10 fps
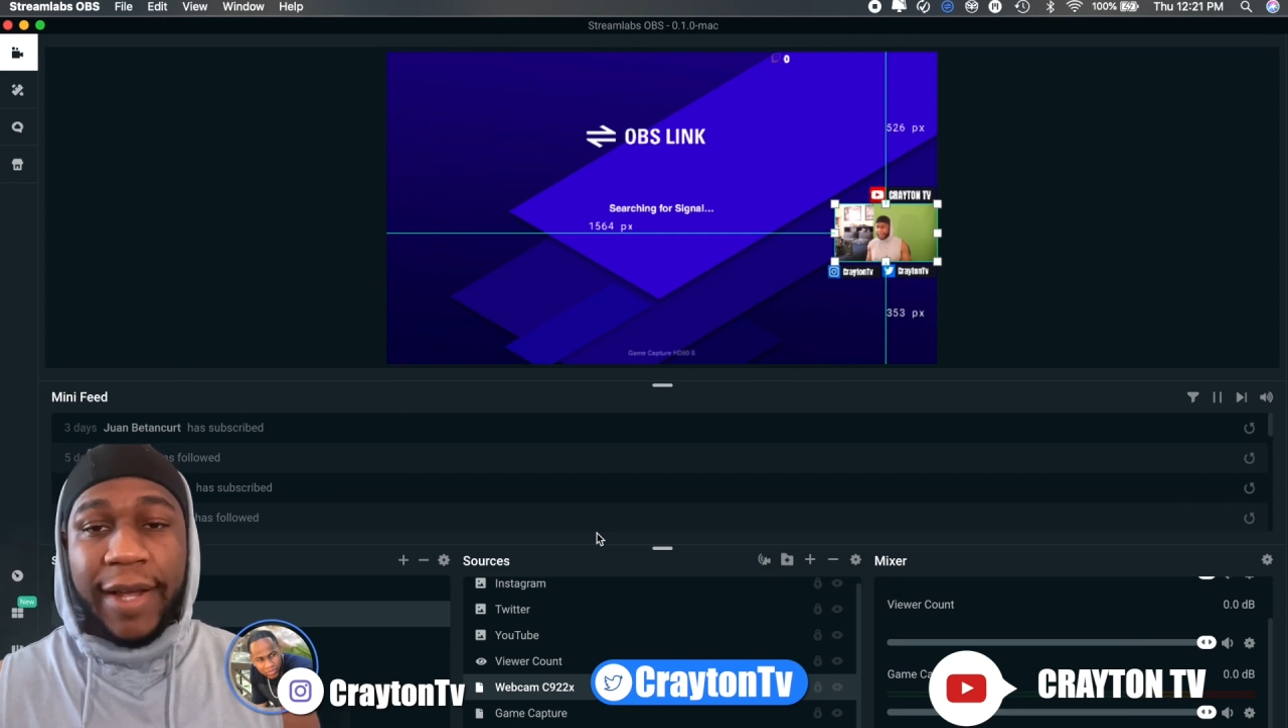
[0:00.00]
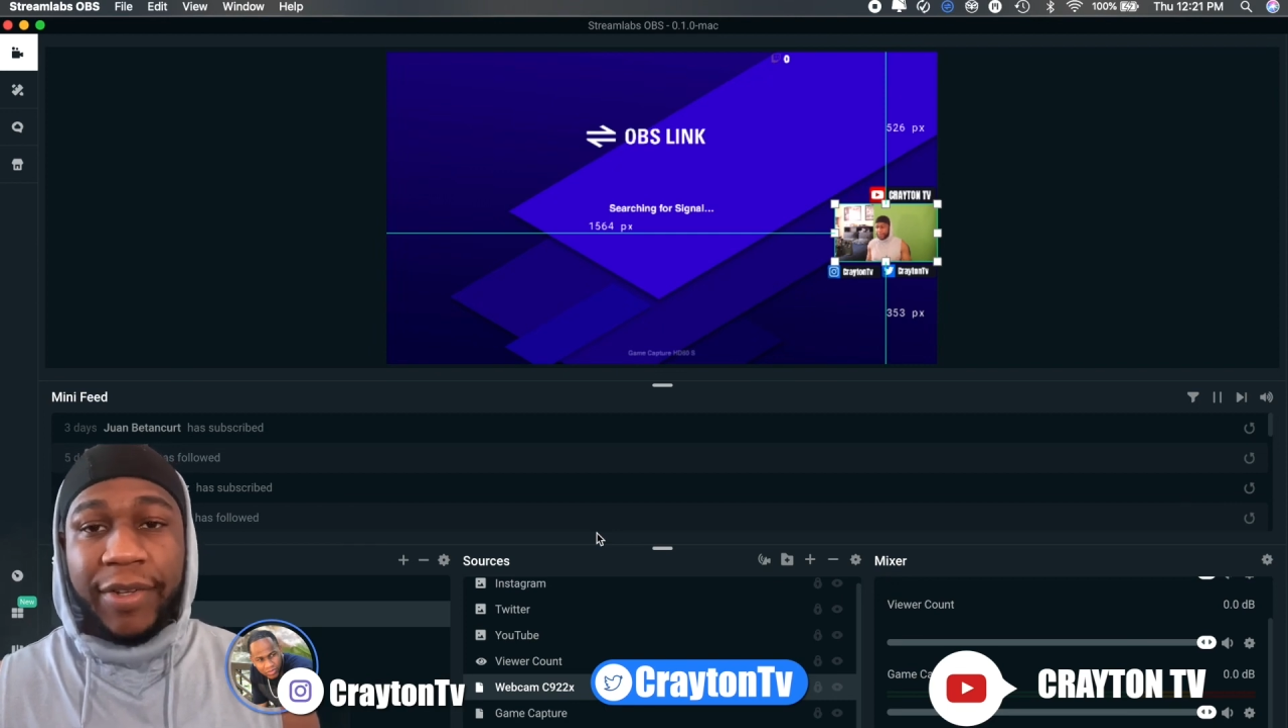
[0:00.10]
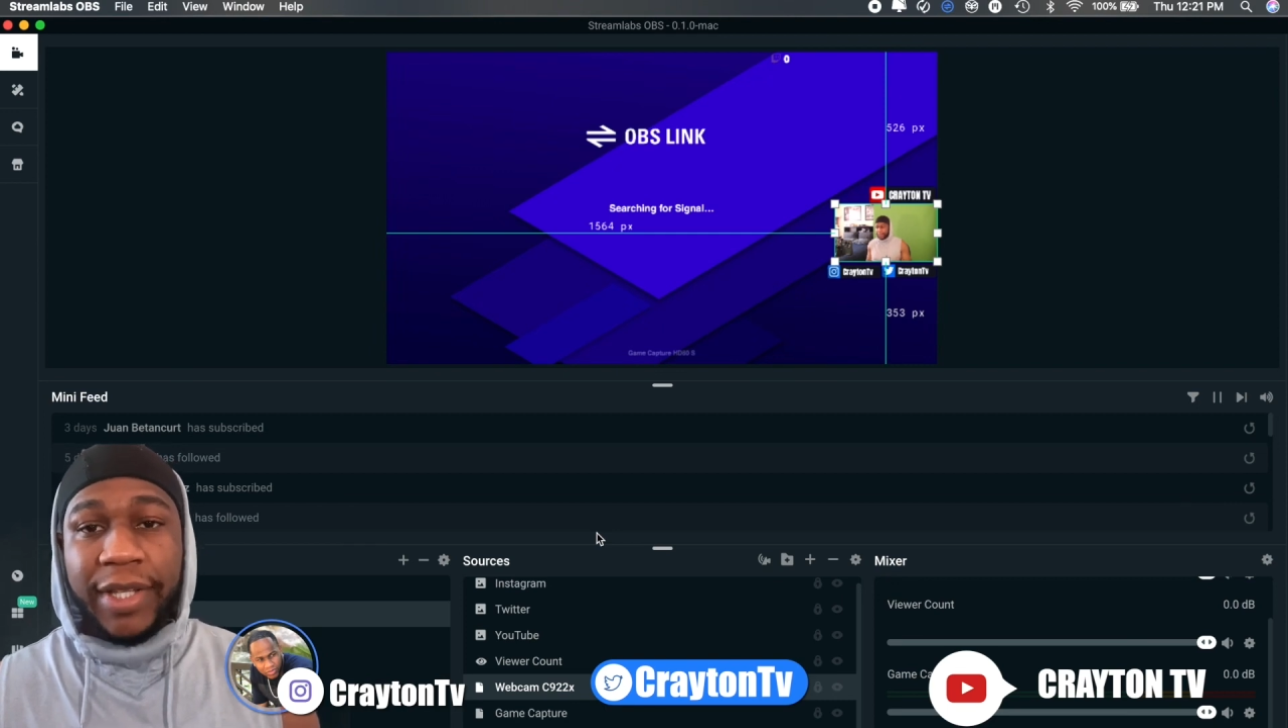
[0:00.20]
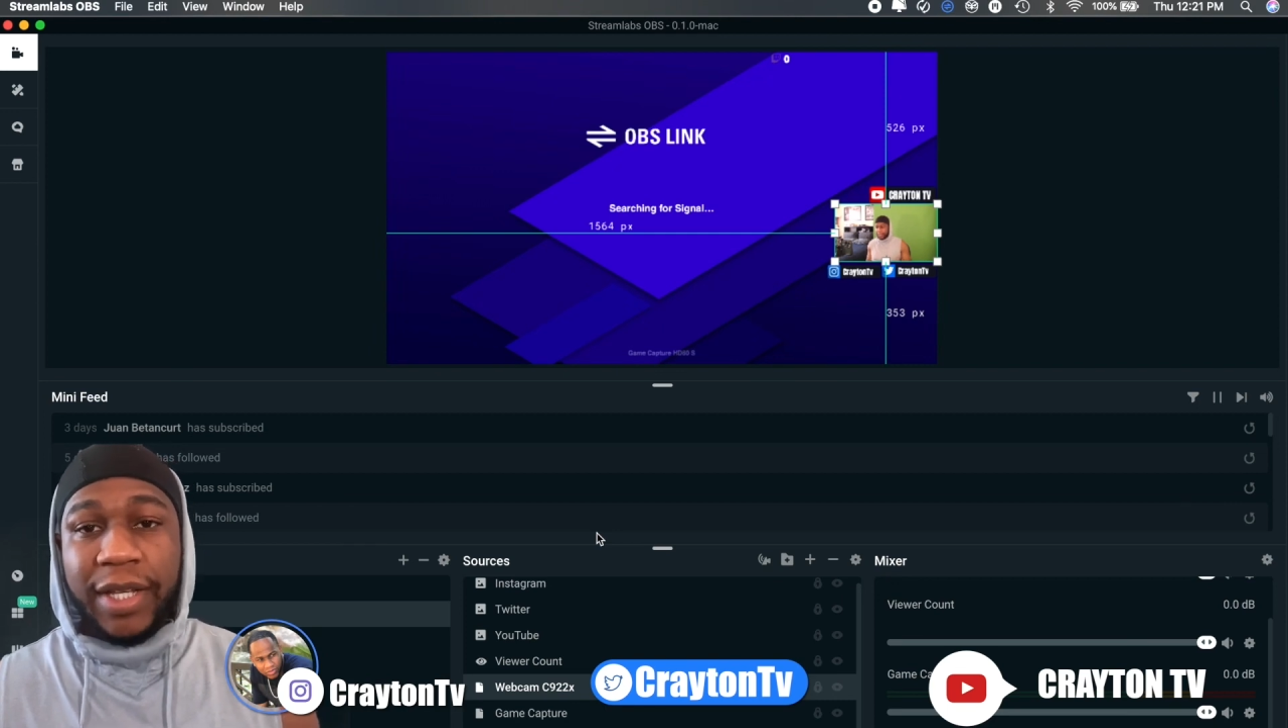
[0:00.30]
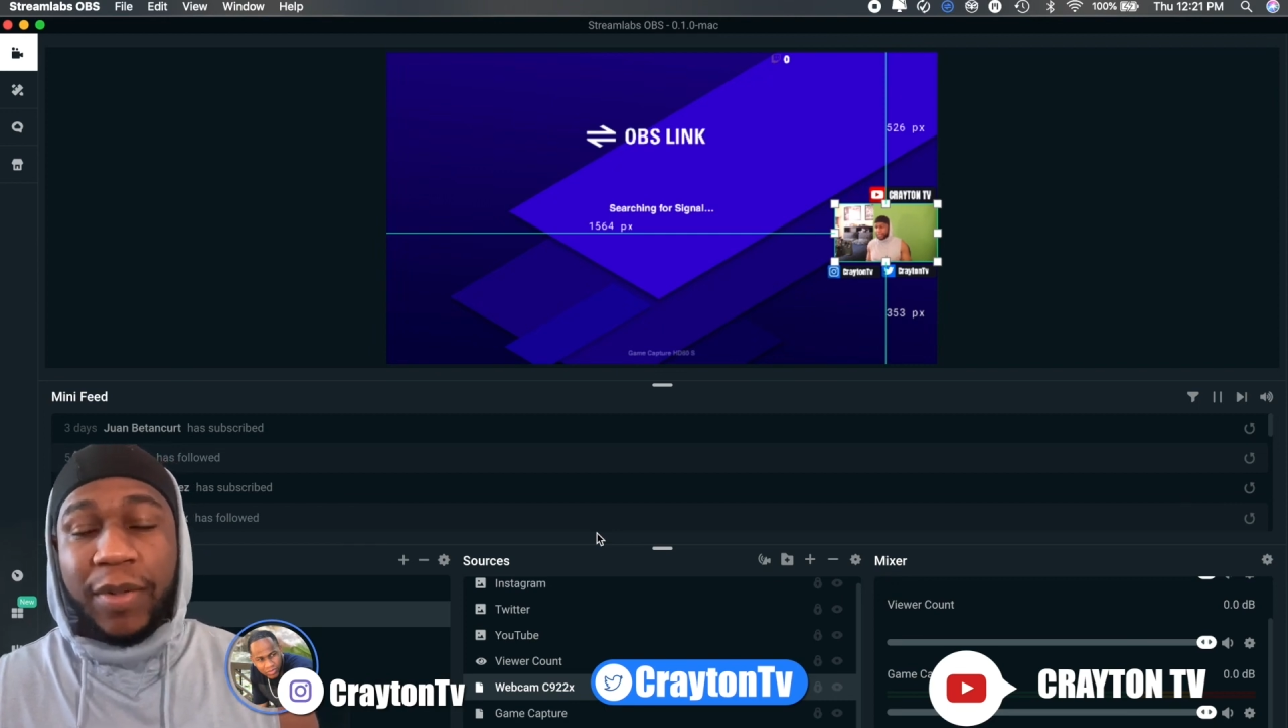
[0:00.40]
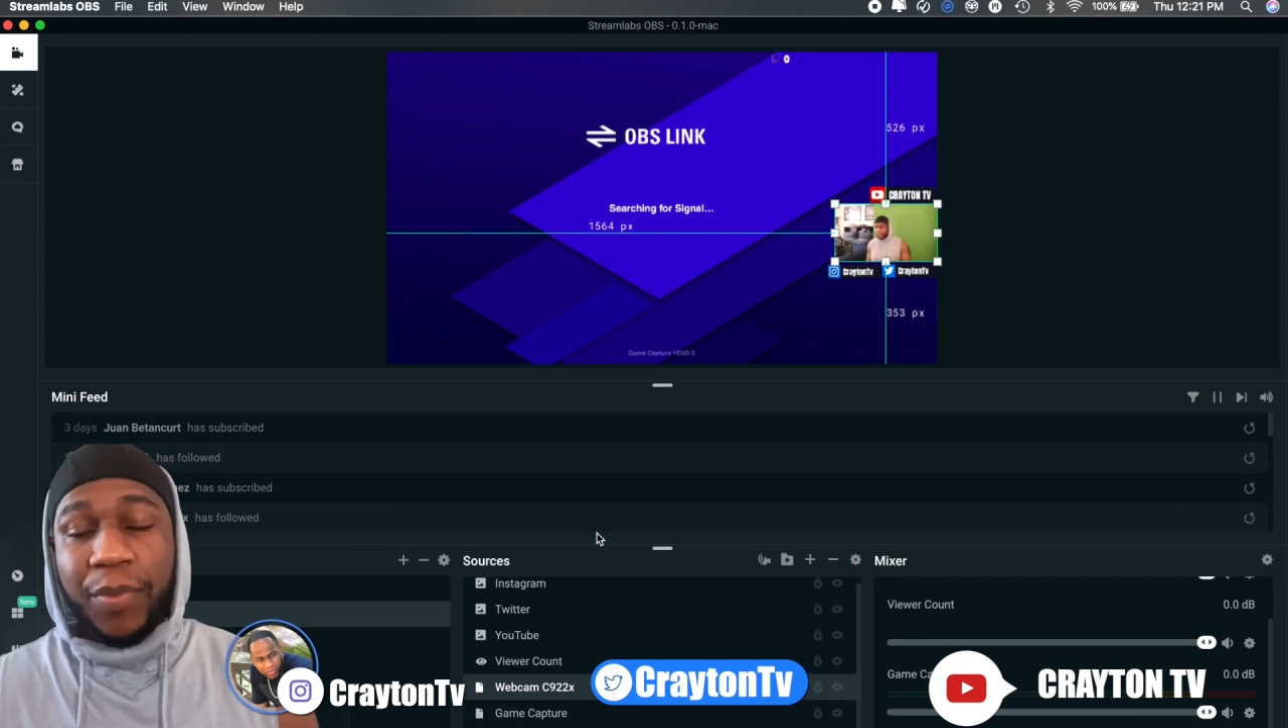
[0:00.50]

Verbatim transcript: everything to